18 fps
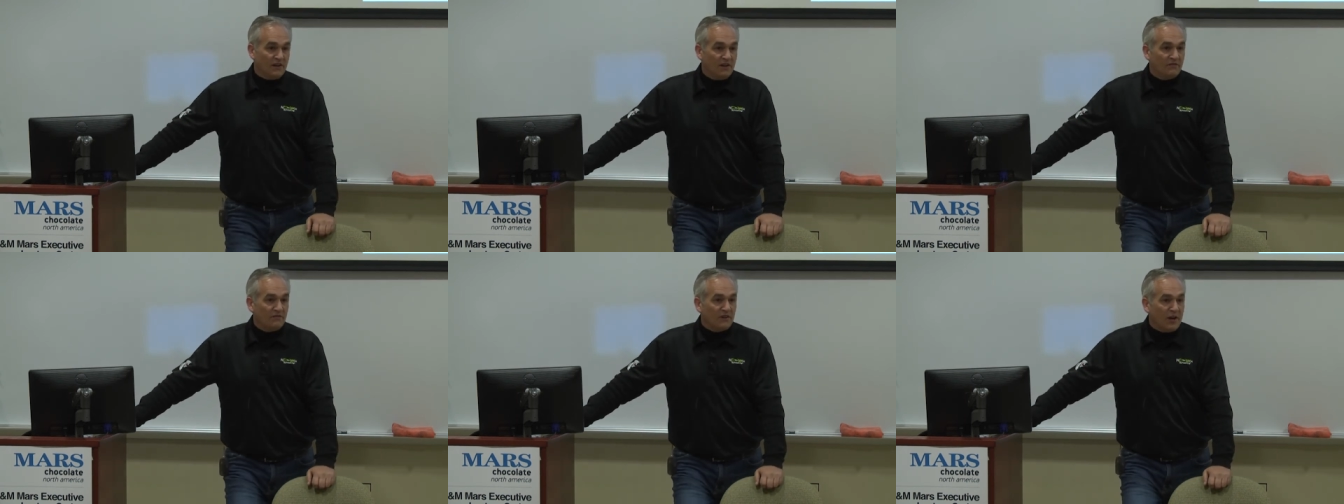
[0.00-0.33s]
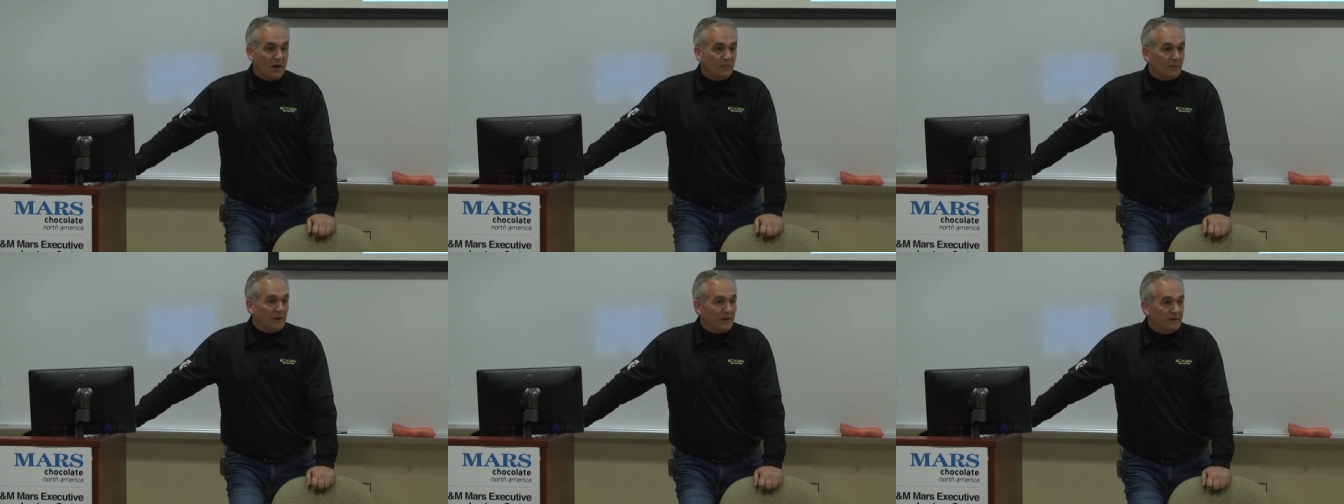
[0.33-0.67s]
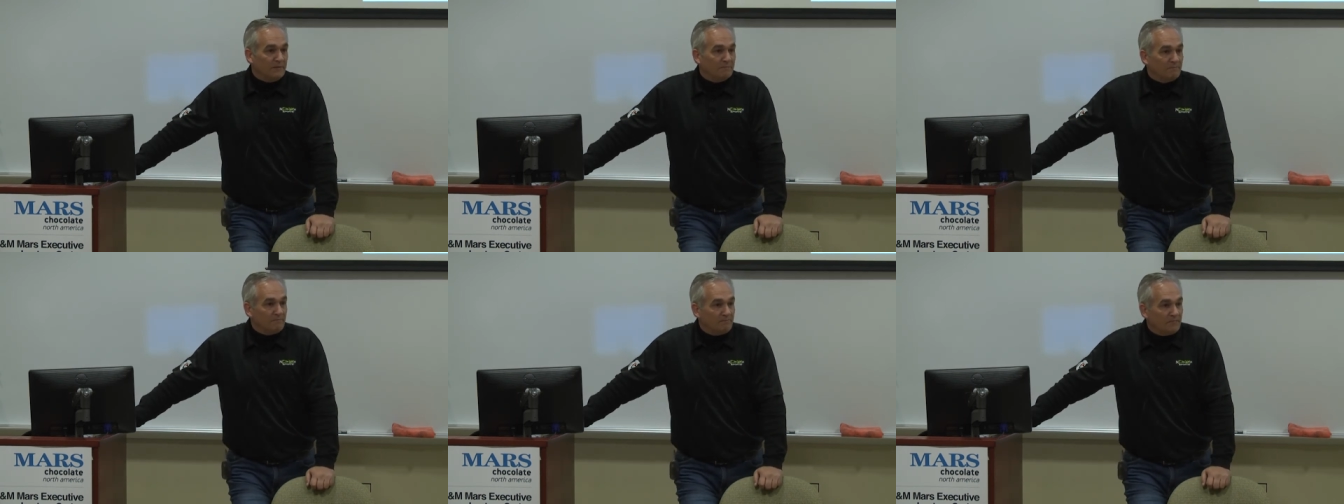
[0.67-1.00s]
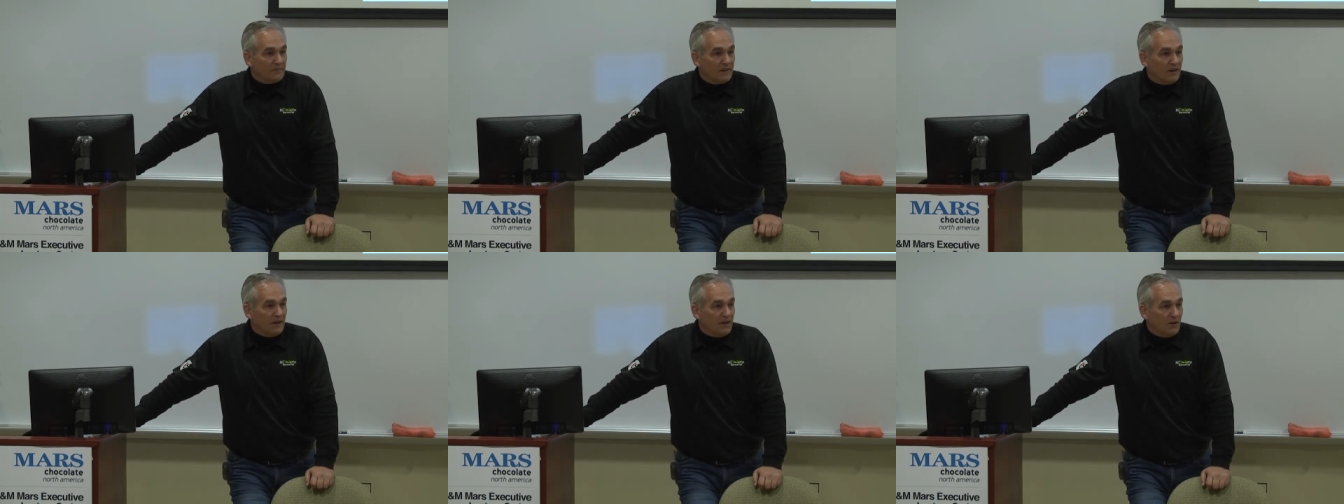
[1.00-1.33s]
of the company,
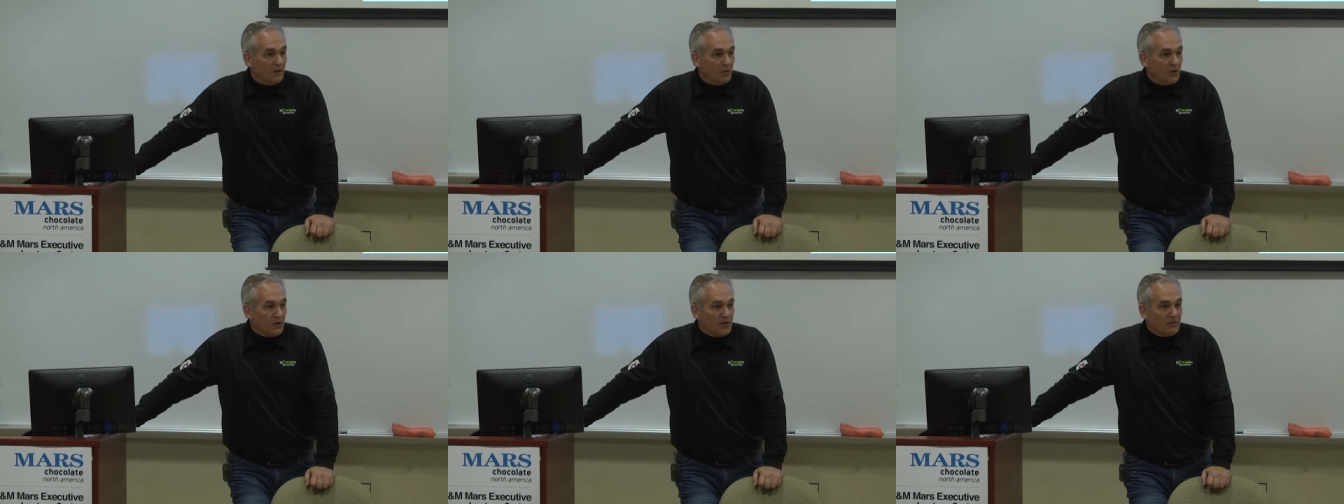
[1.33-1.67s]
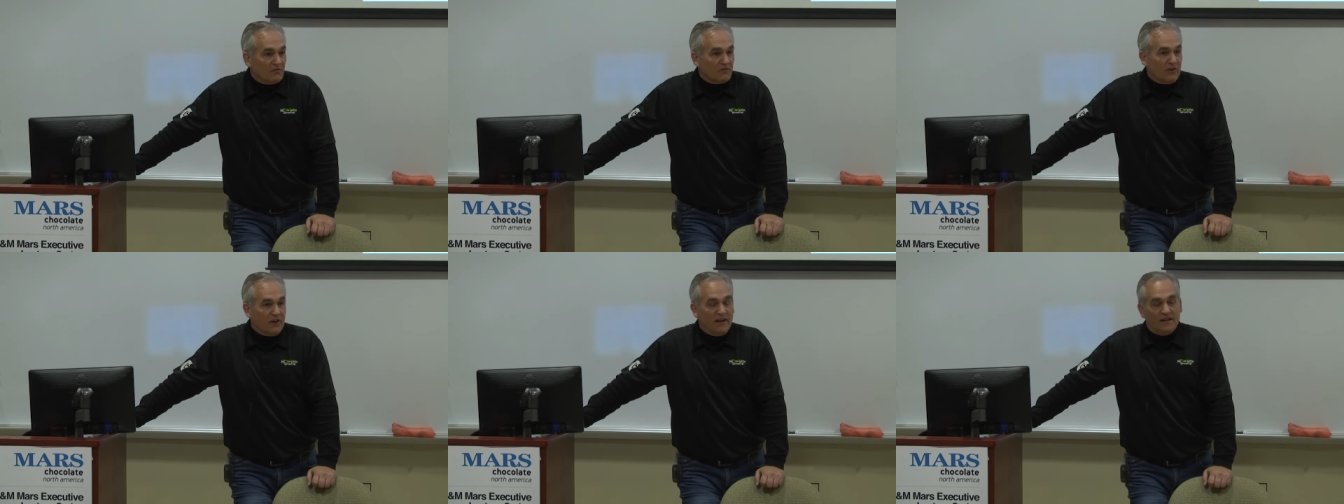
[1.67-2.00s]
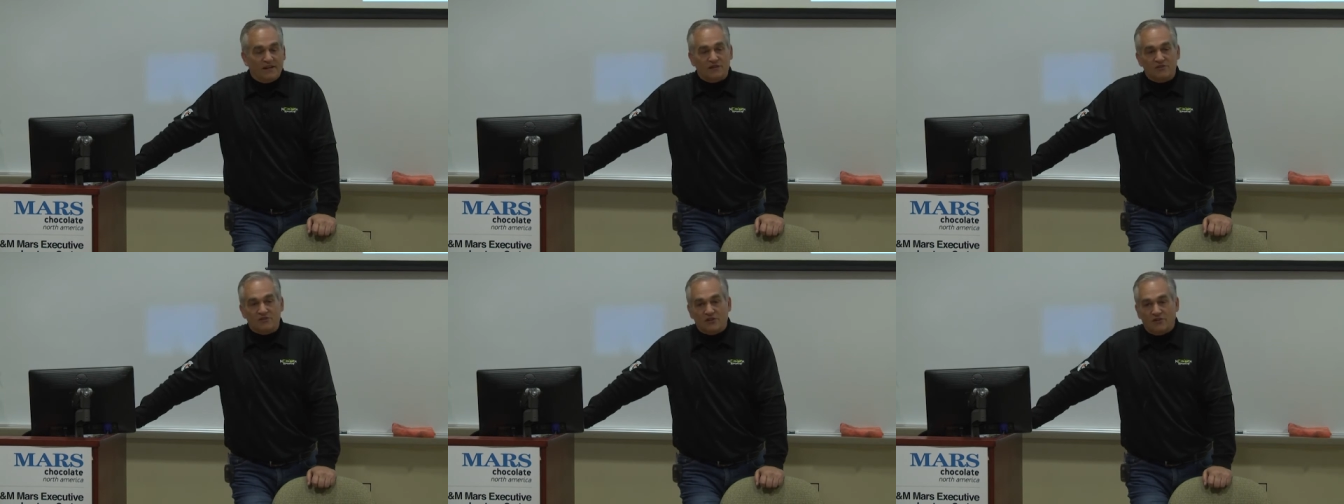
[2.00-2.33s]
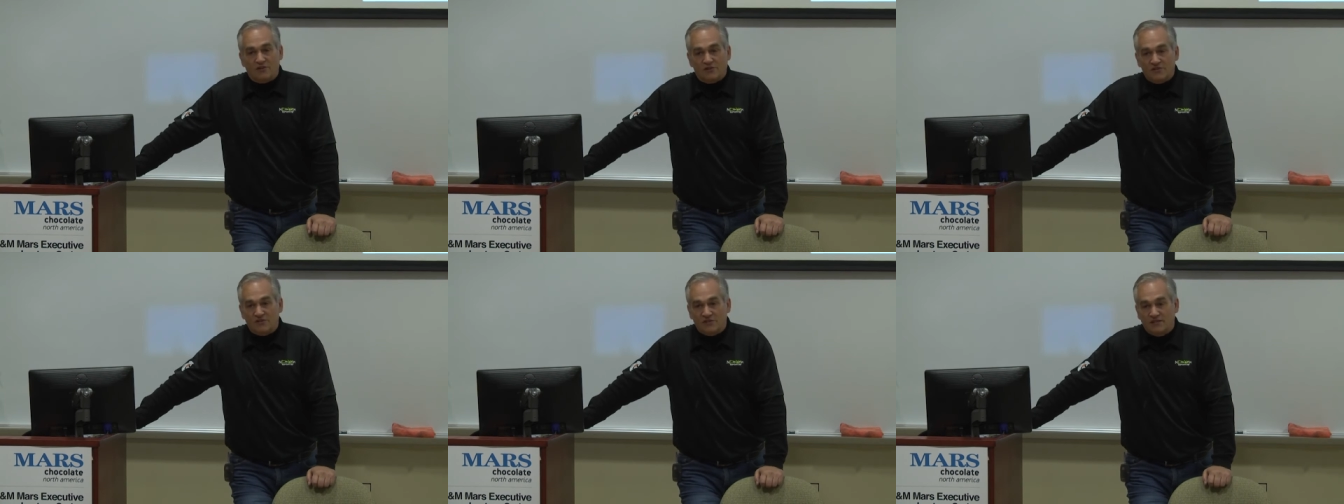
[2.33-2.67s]
uh, working for Anne and
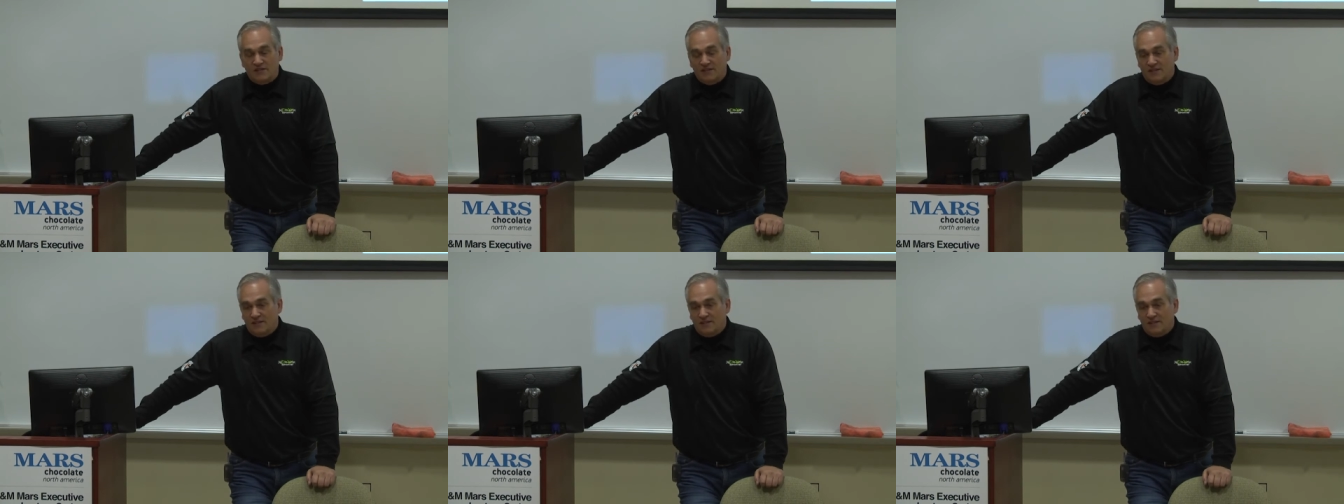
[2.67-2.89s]
Jonas.